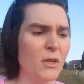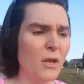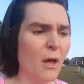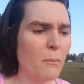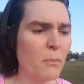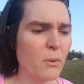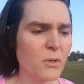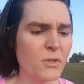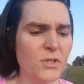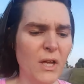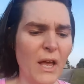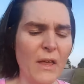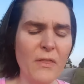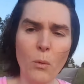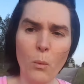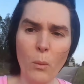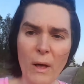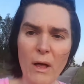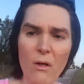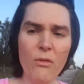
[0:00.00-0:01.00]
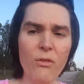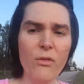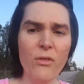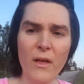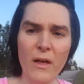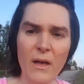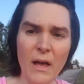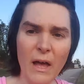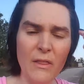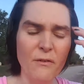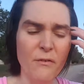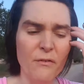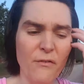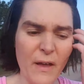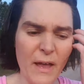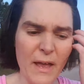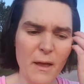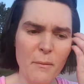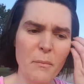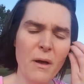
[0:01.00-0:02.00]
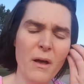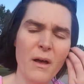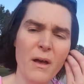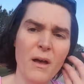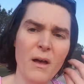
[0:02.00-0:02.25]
numbers and the wealth and the fame